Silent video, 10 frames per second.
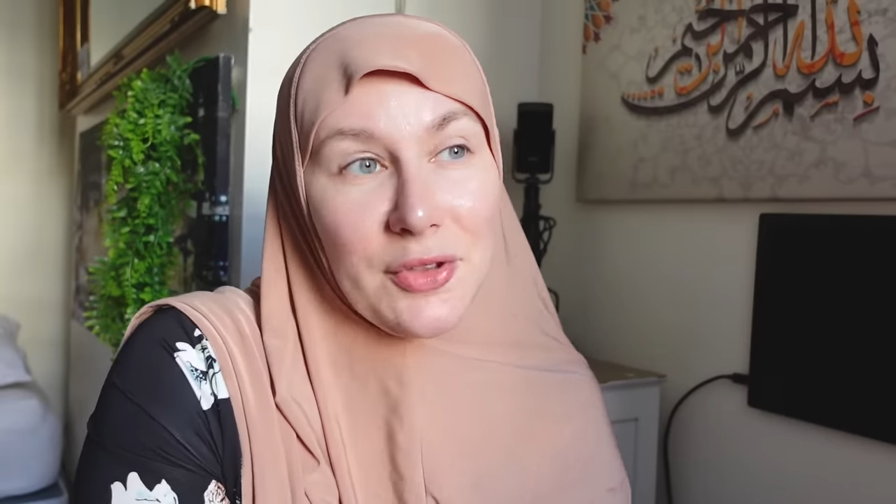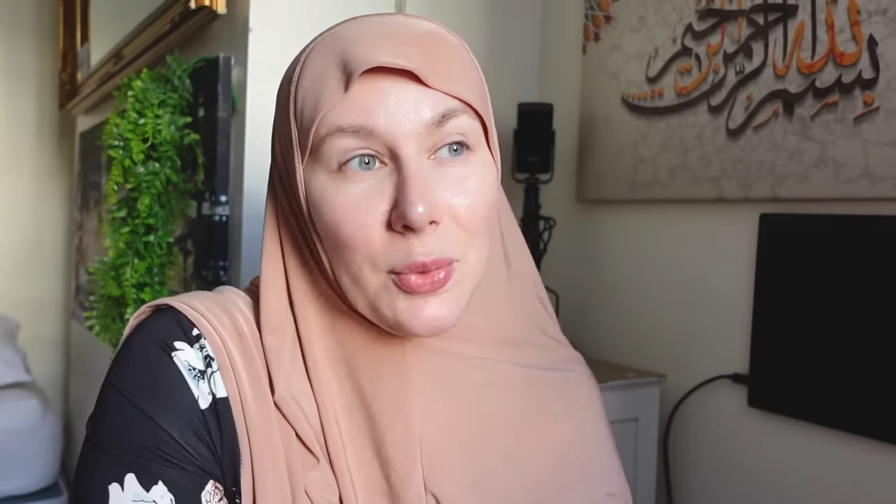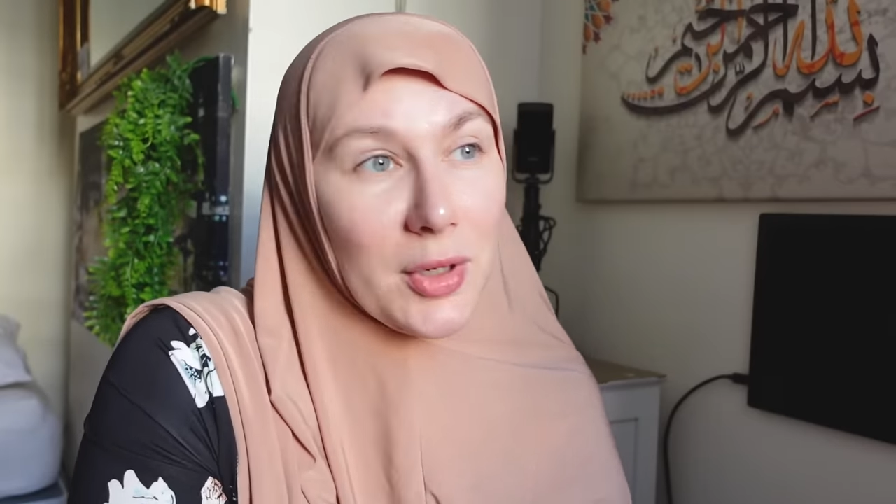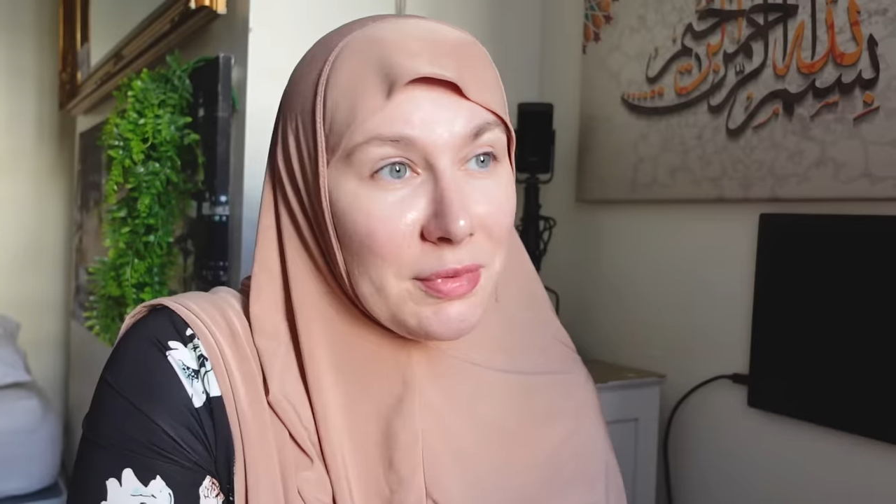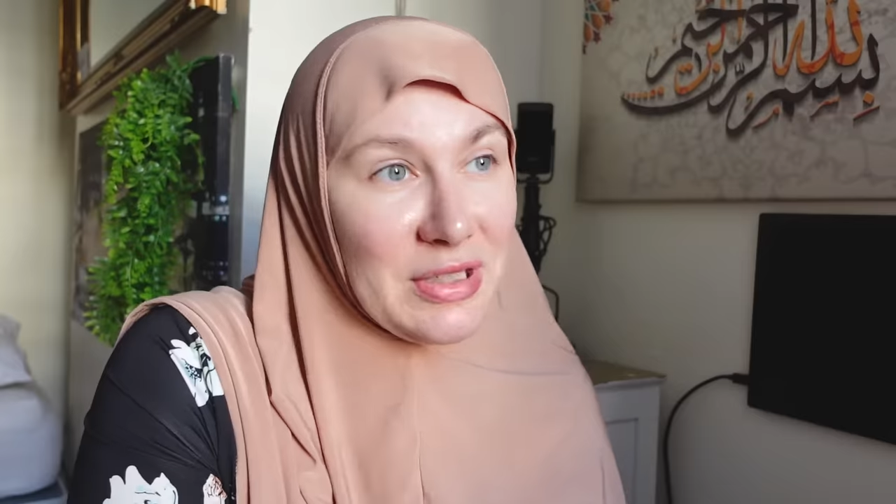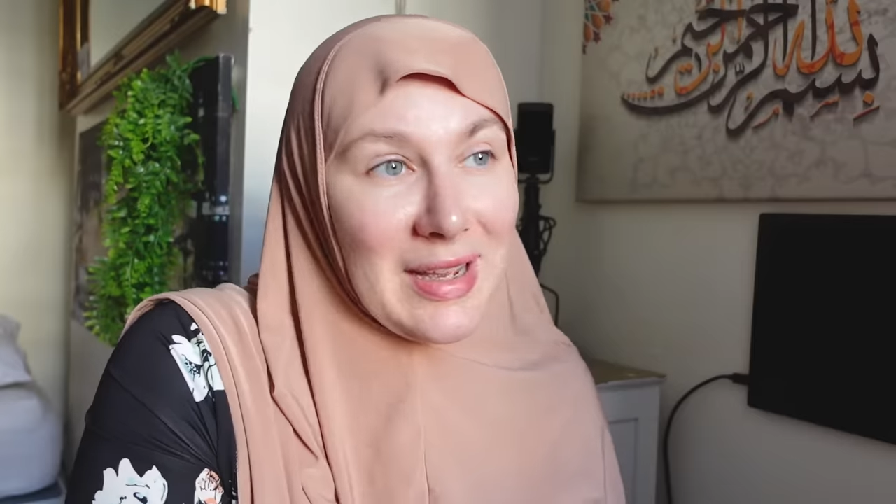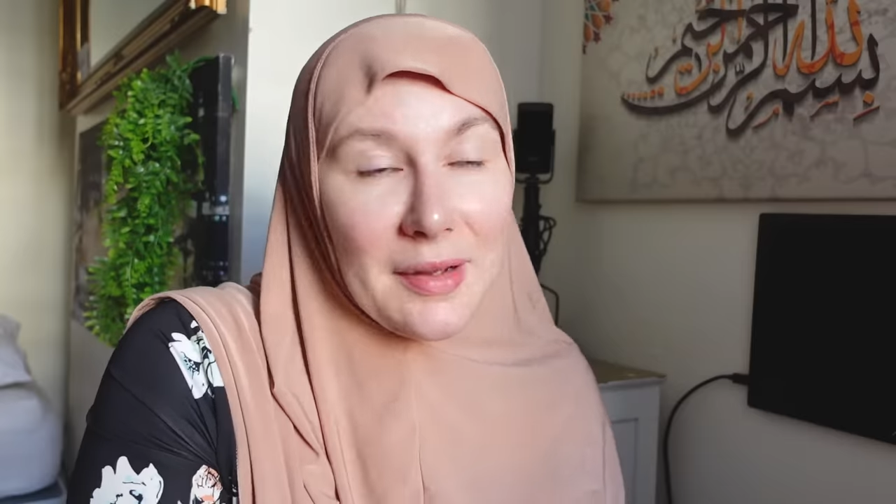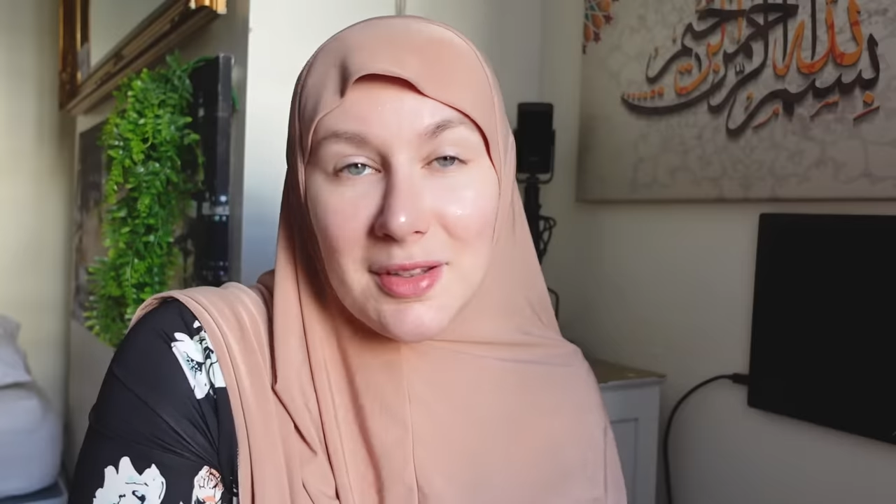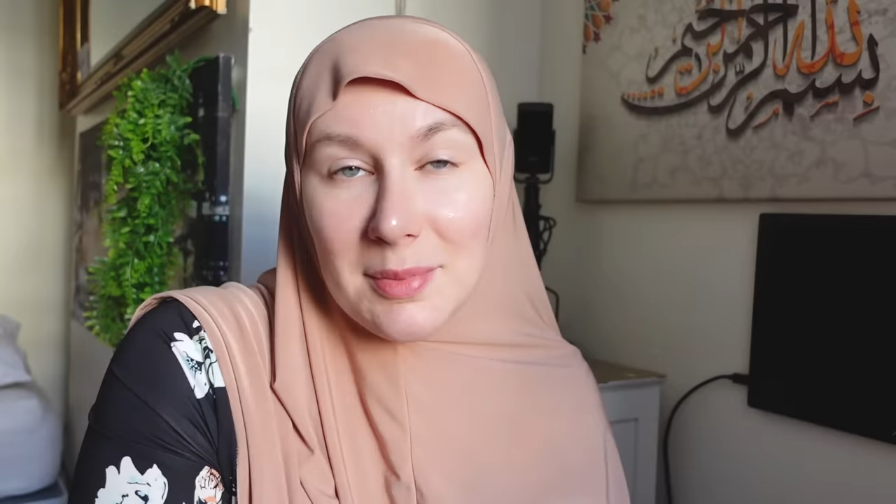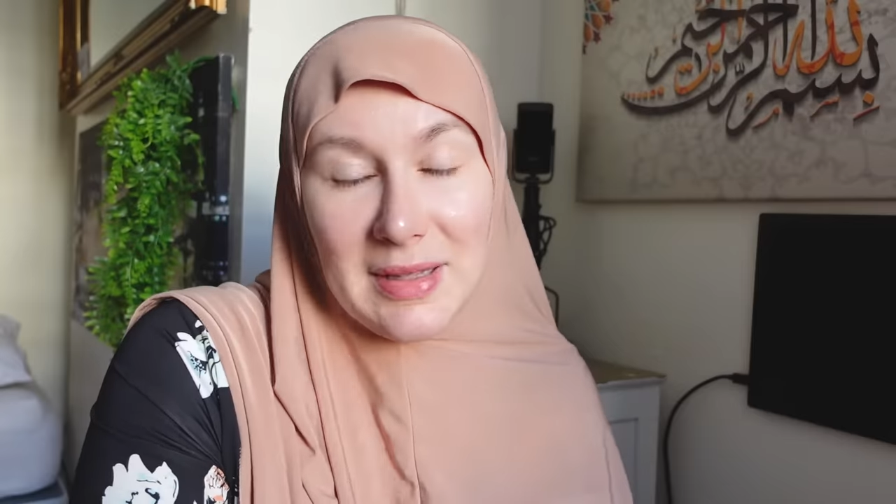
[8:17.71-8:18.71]
and you want to reach
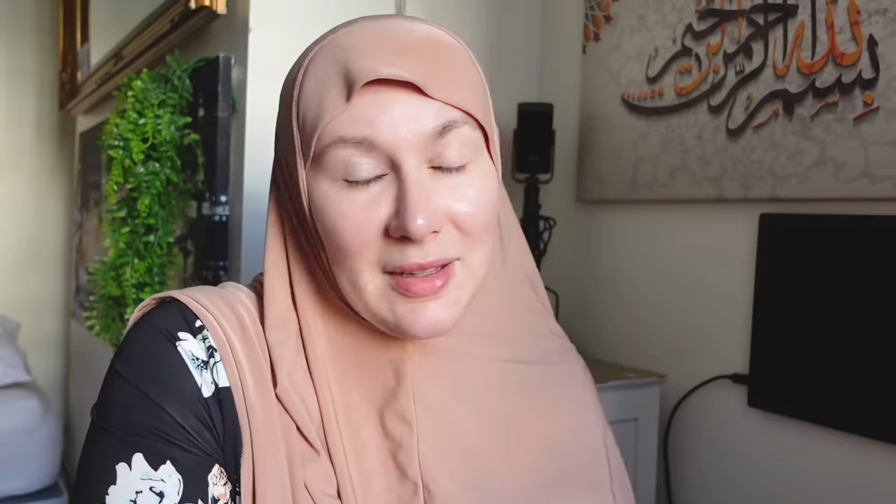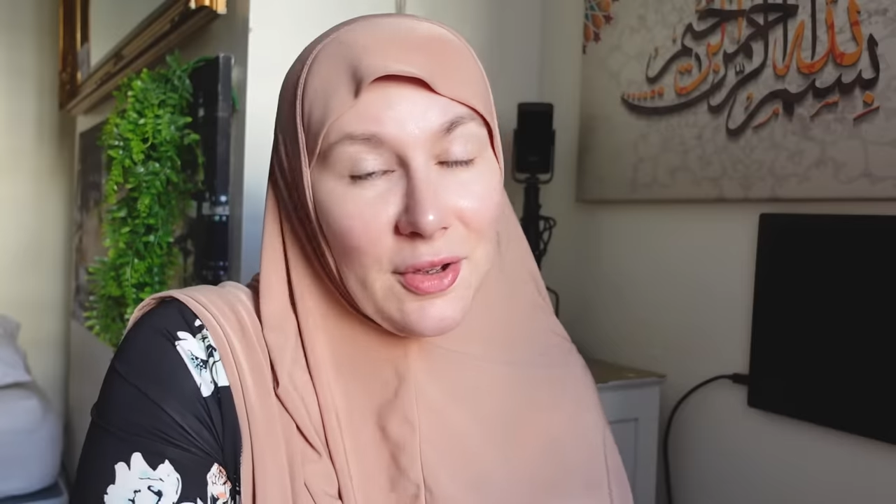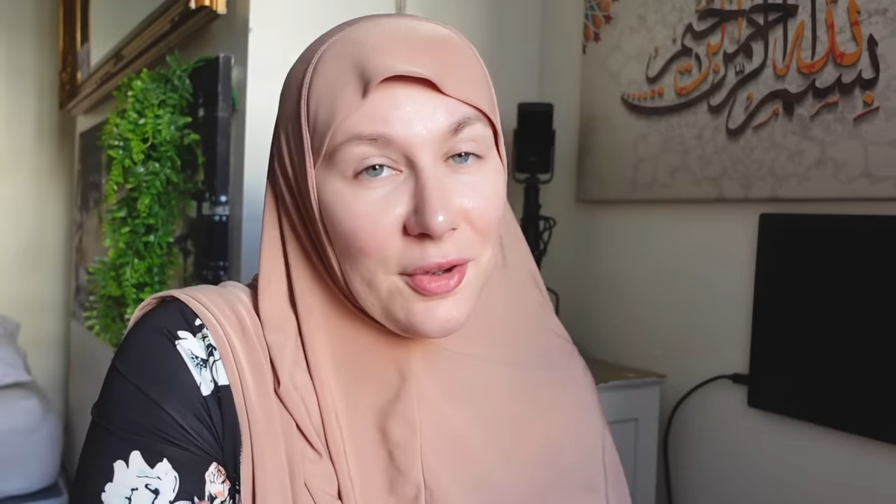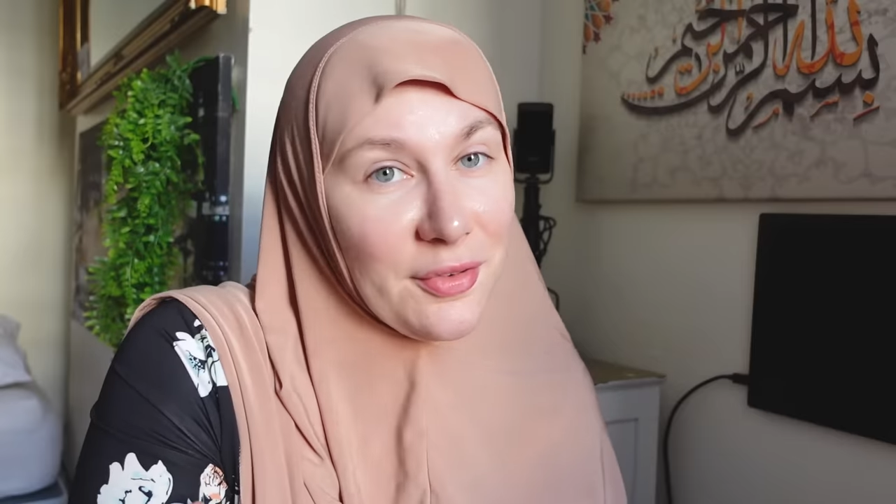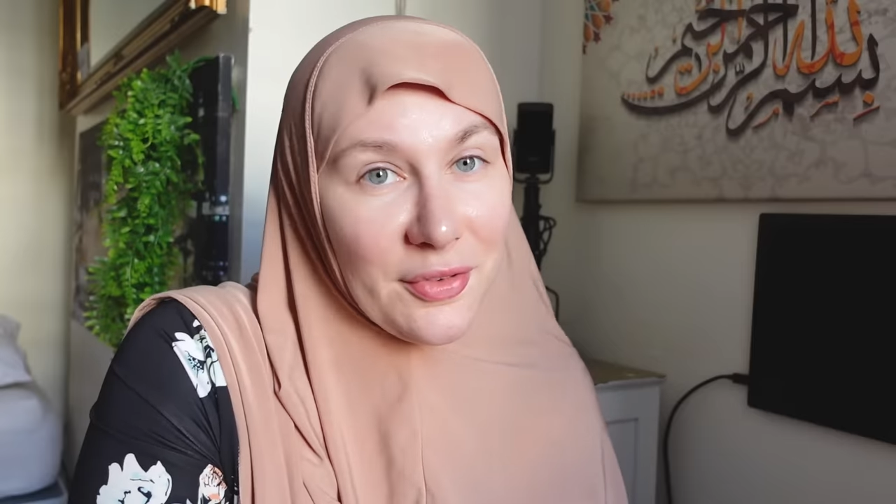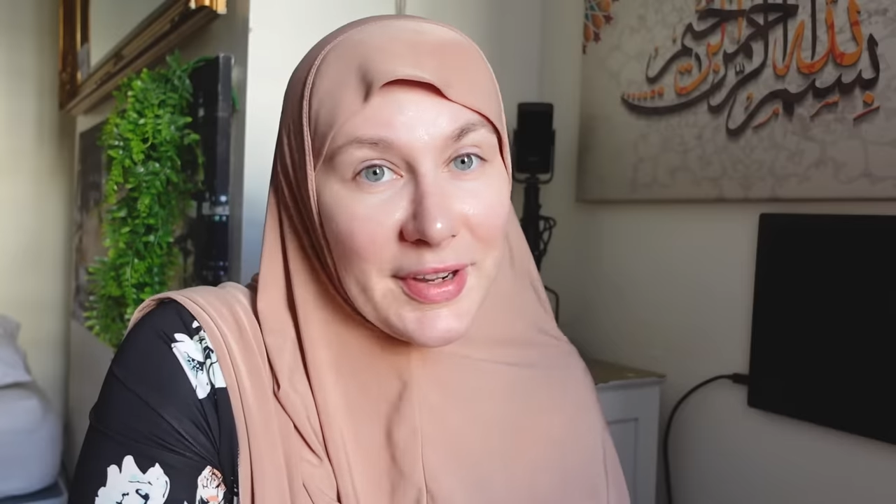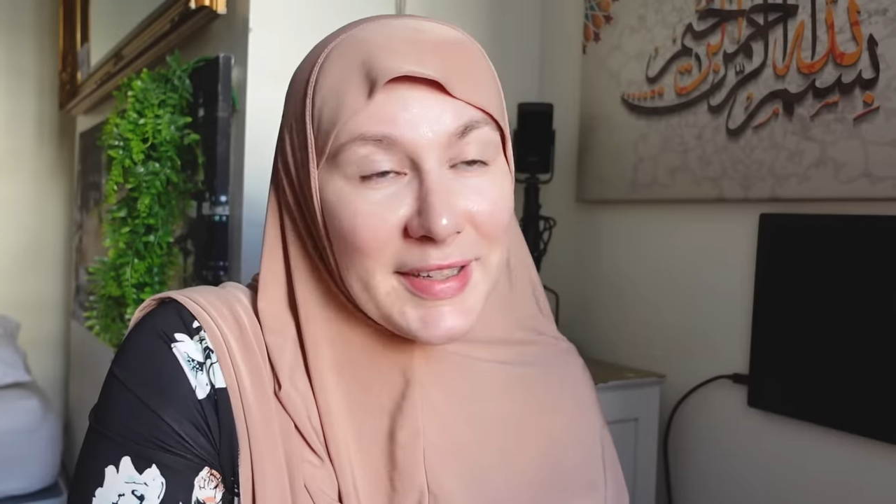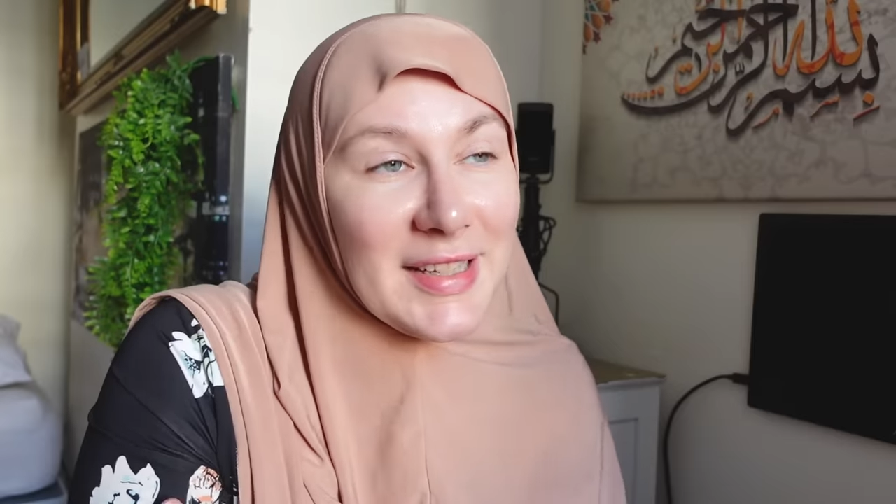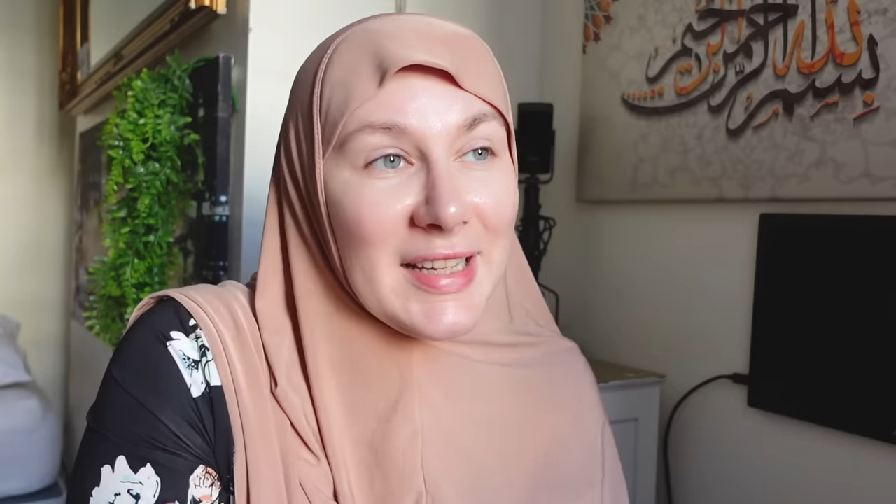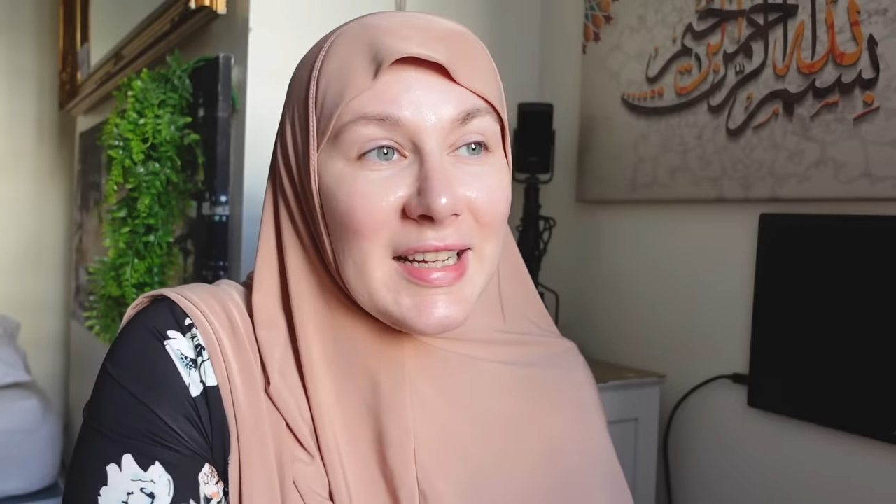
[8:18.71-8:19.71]
out to me, then go for it.